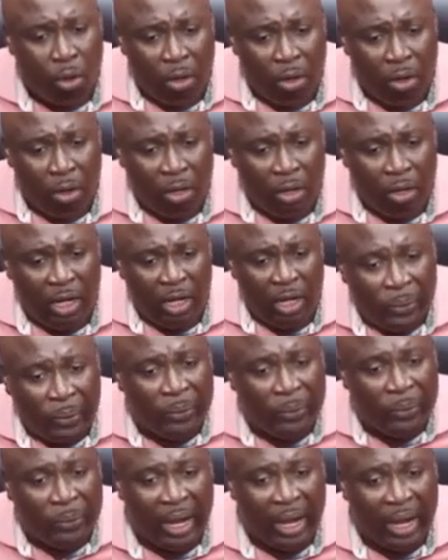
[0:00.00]
no
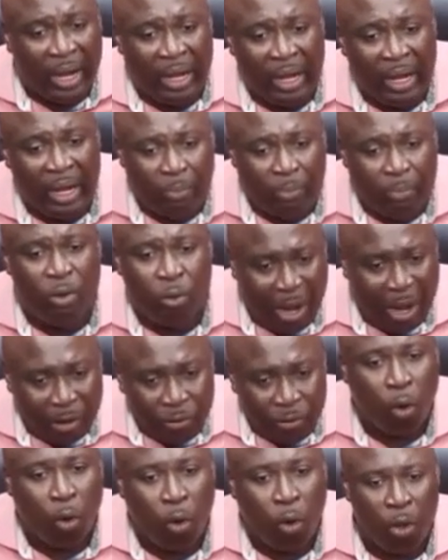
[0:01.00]
when you be
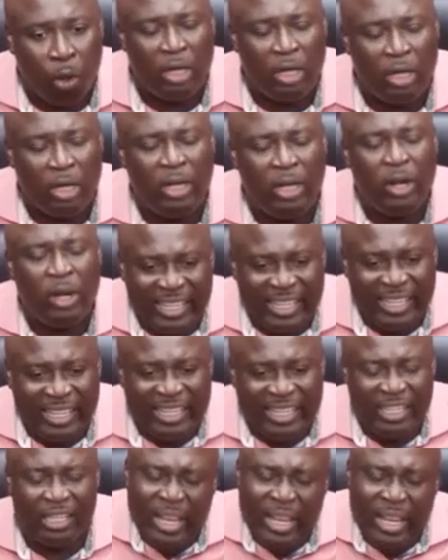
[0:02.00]
no way
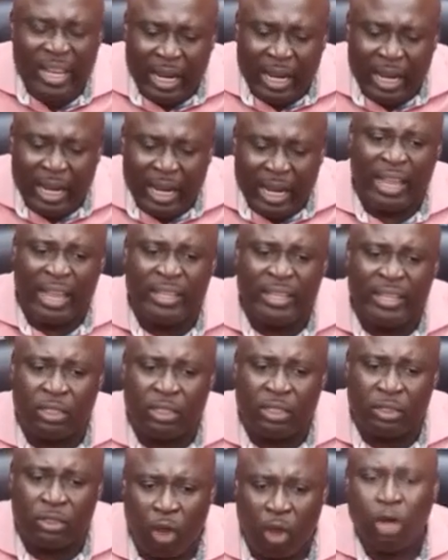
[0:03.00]
didn't win your
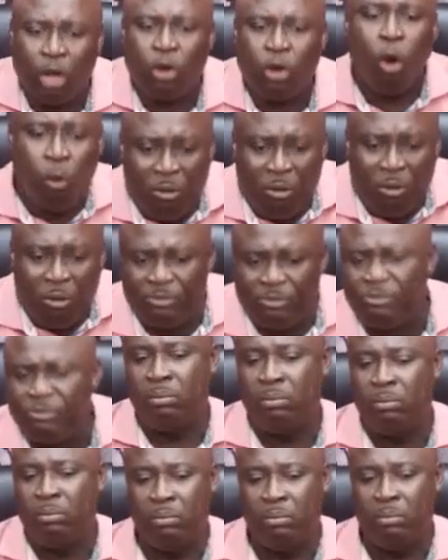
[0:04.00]
prizes or then
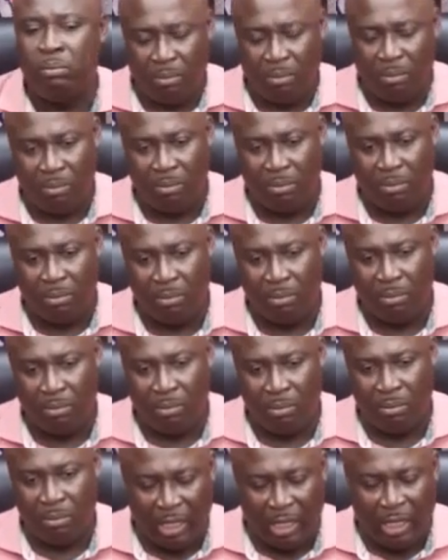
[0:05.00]
overflow.
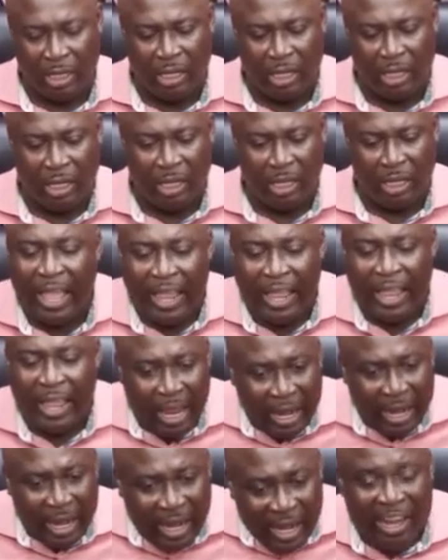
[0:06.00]
It's a
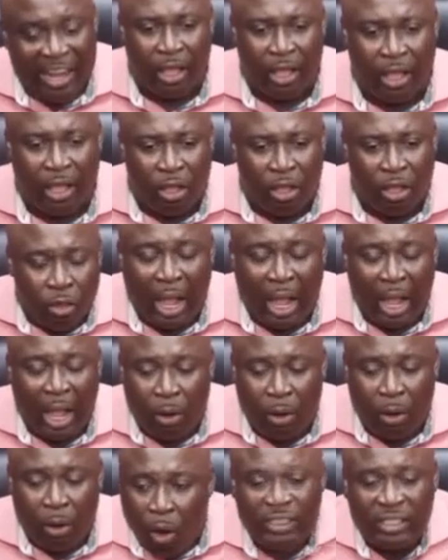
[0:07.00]
leader, you
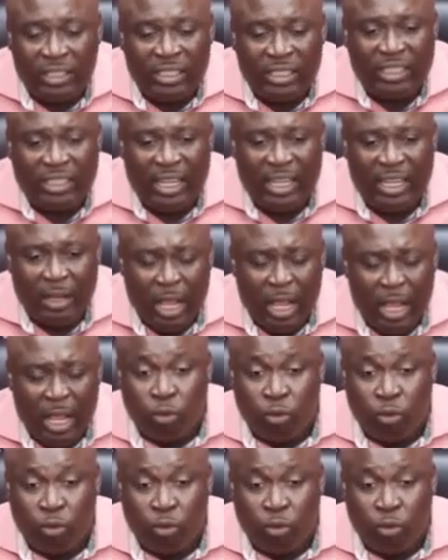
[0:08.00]
are caught in